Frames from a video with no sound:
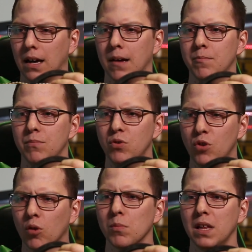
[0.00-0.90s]

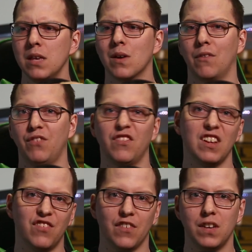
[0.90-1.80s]
Normally you get
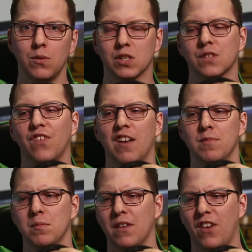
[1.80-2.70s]
50/50, which is 5
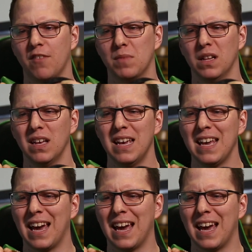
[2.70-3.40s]
mil by 5 mil.